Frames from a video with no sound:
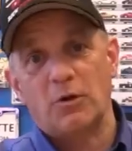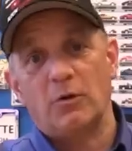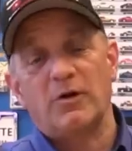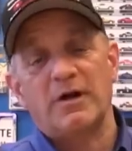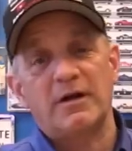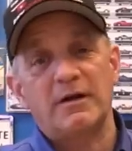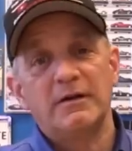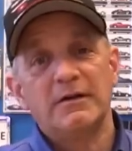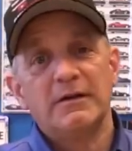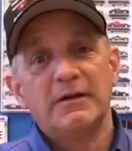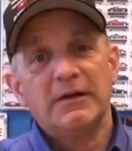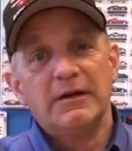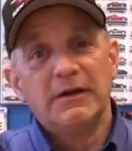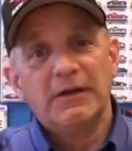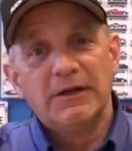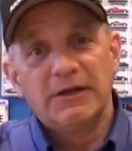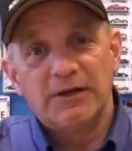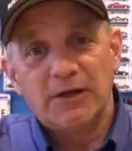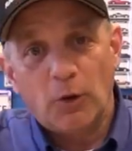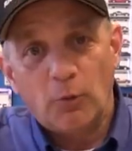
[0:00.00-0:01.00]
going,
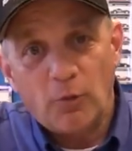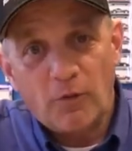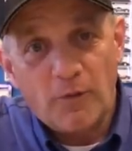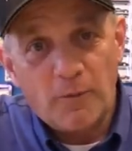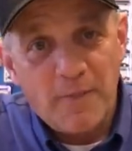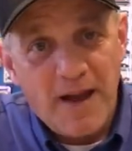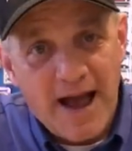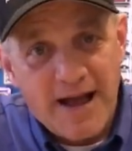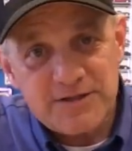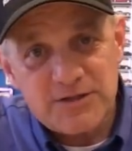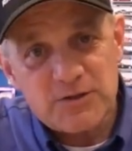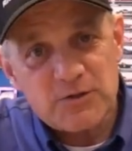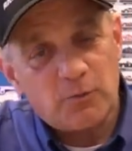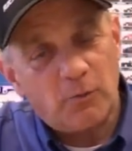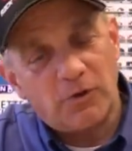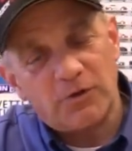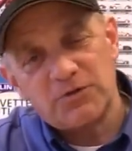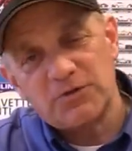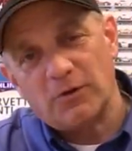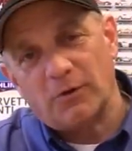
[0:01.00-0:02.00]
you know, where the masses
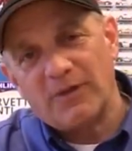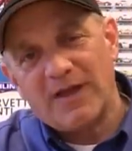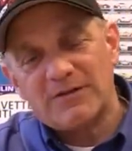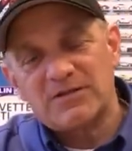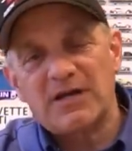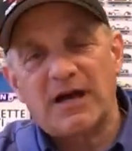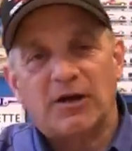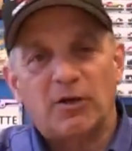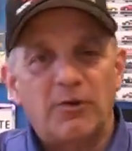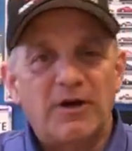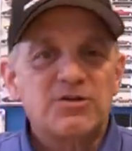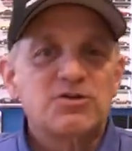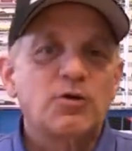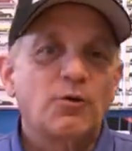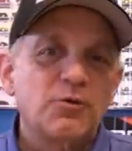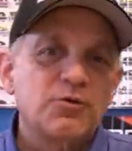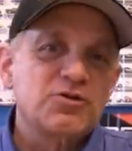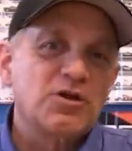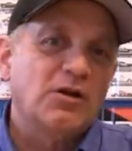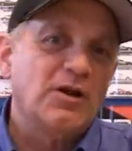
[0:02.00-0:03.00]
were. So that's kind of crazy.
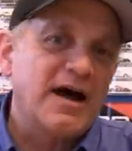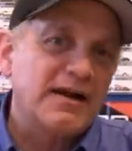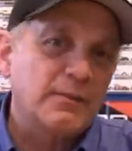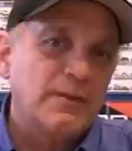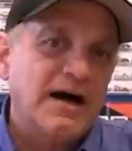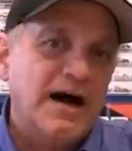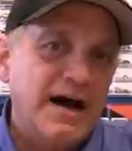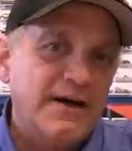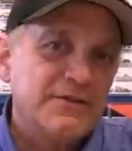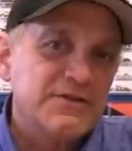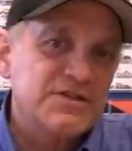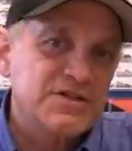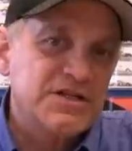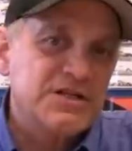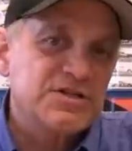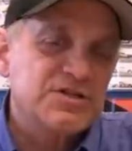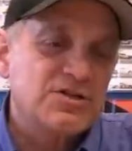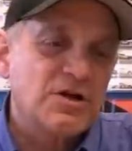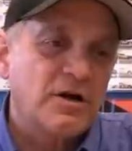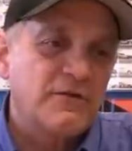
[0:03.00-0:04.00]
So there's a lot of
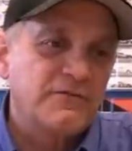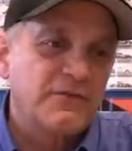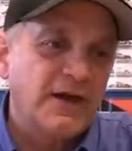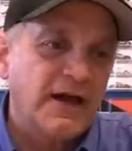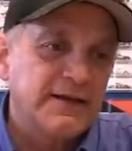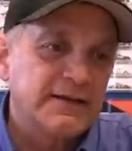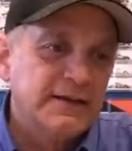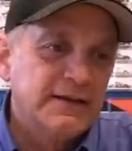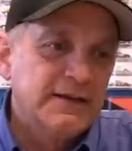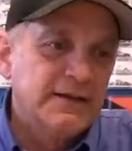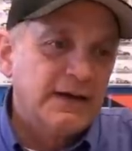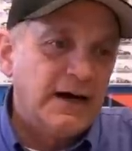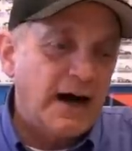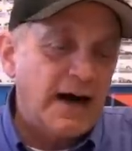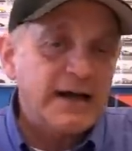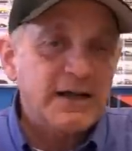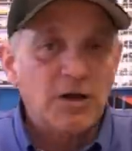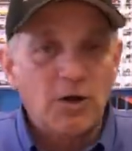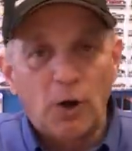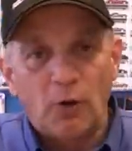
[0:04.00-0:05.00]
behind-the-scenes stuff that
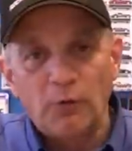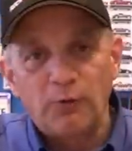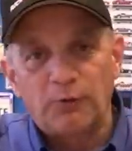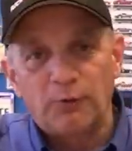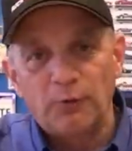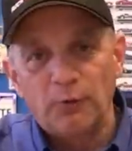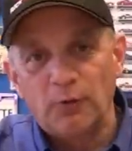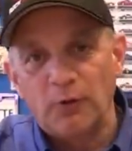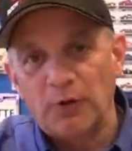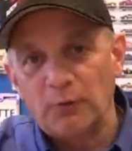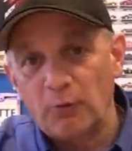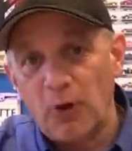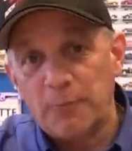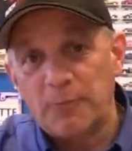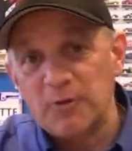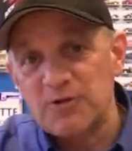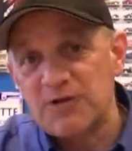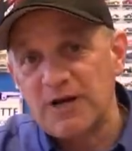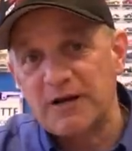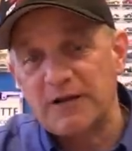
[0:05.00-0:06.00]
I go through in
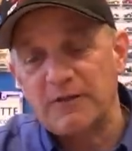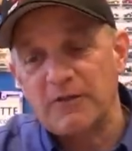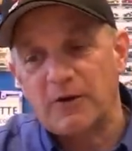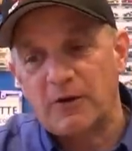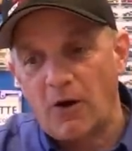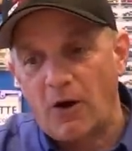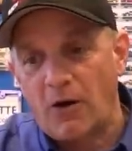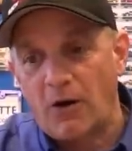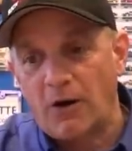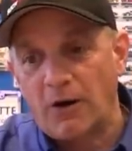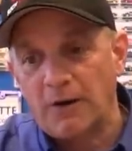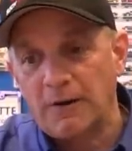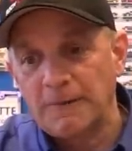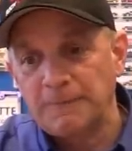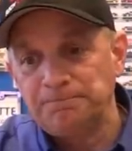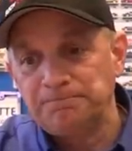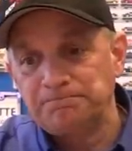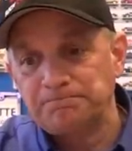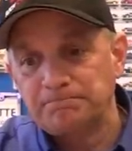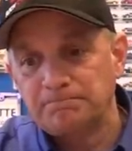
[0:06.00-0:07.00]
representing the car.
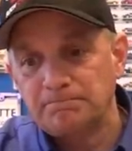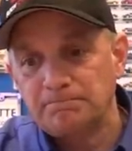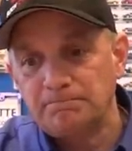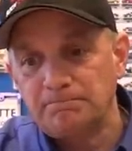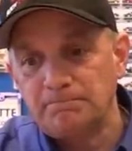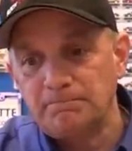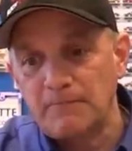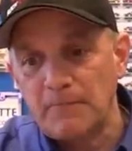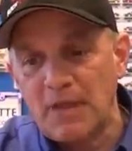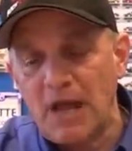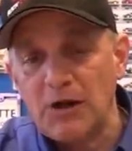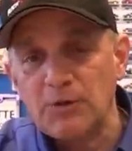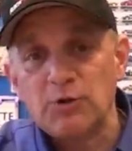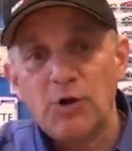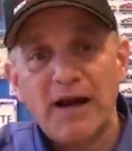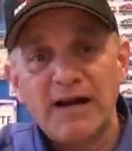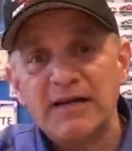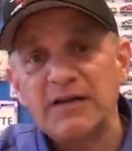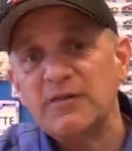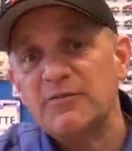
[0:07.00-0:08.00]
Now,
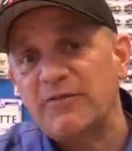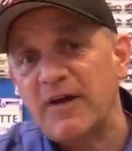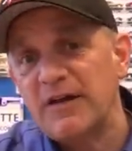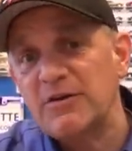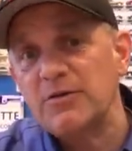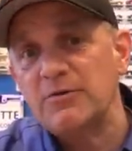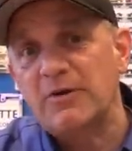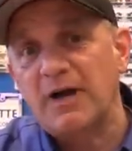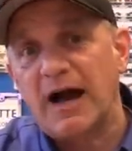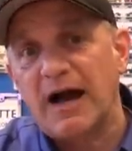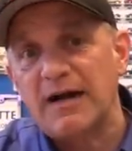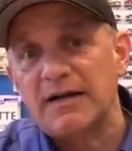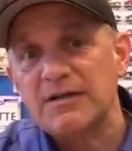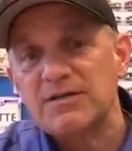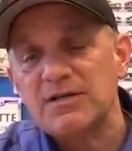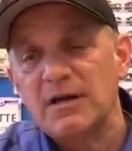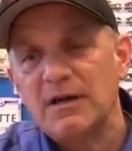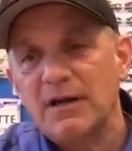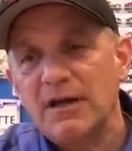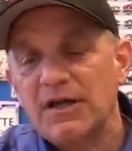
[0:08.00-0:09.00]
trying to defend you
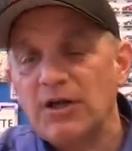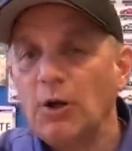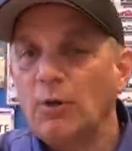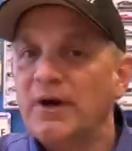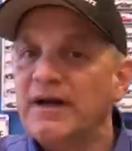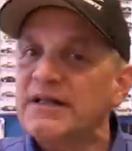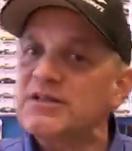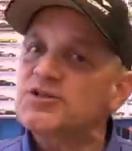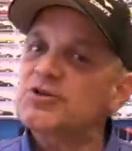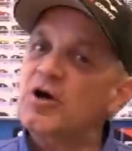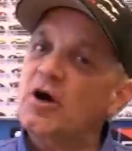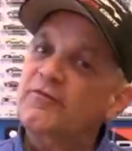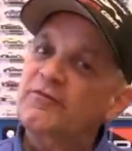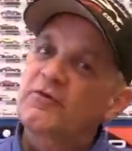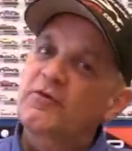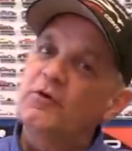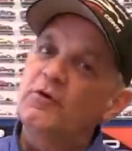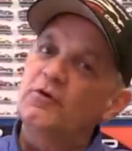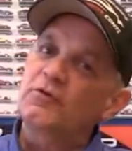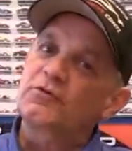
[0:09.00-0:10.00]
guys, you know, and it's tough
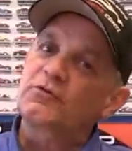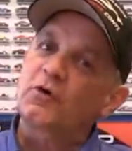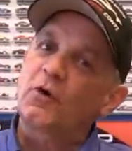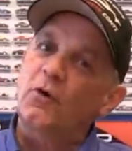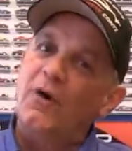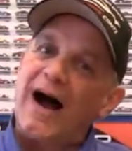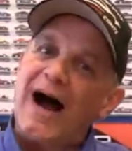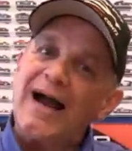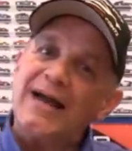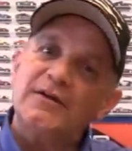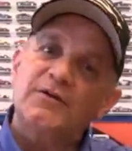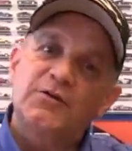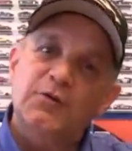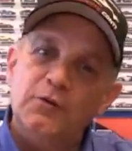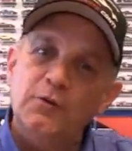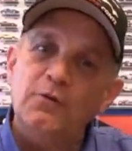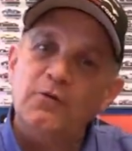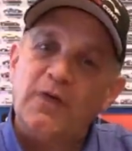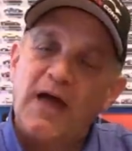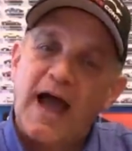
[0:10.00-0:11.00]
too. So I
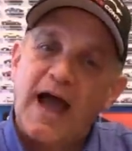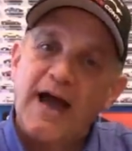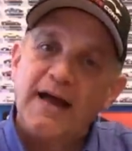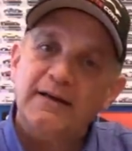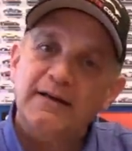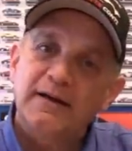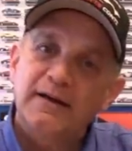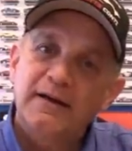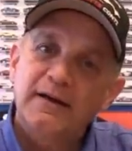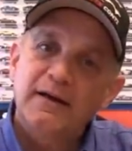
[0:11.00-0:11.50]
do that,